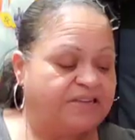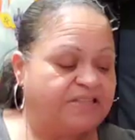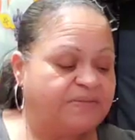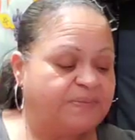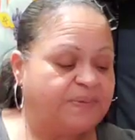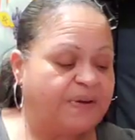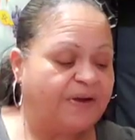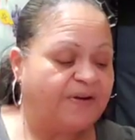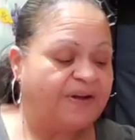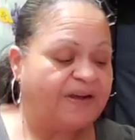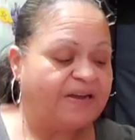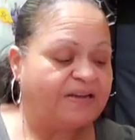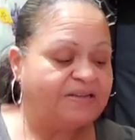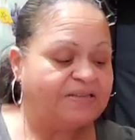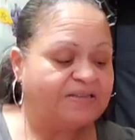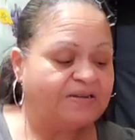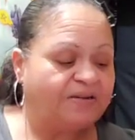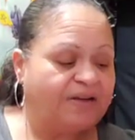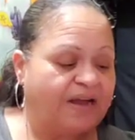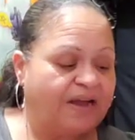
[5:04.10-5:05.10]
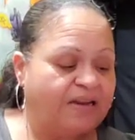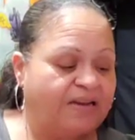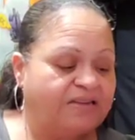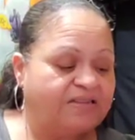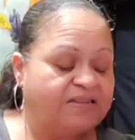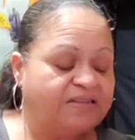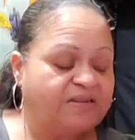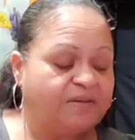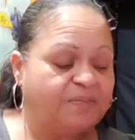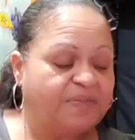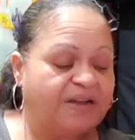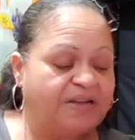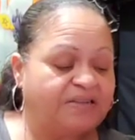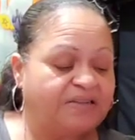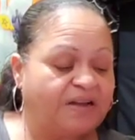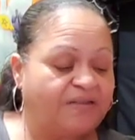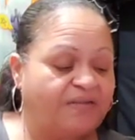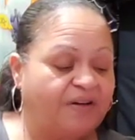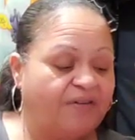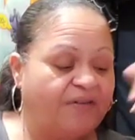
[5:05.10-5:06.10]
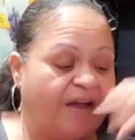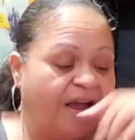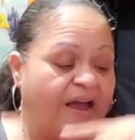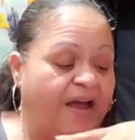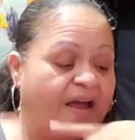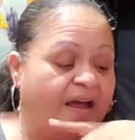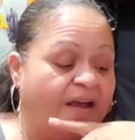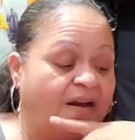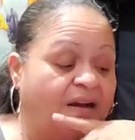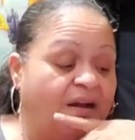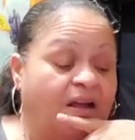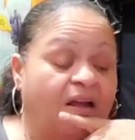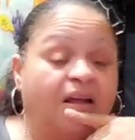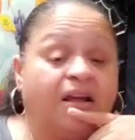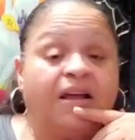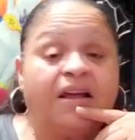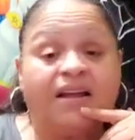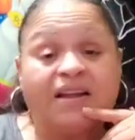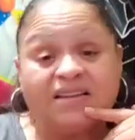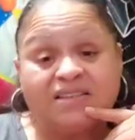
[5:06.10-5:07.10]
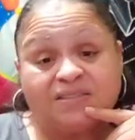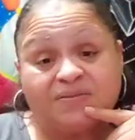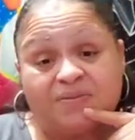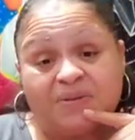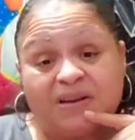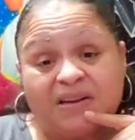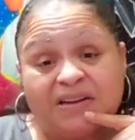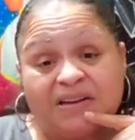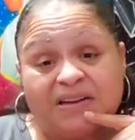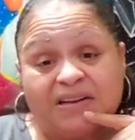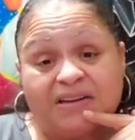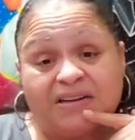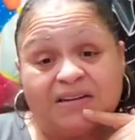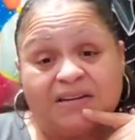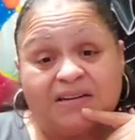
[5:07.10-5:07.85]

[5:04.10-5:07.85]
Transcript: experienced okay this is the best i've ever had is it really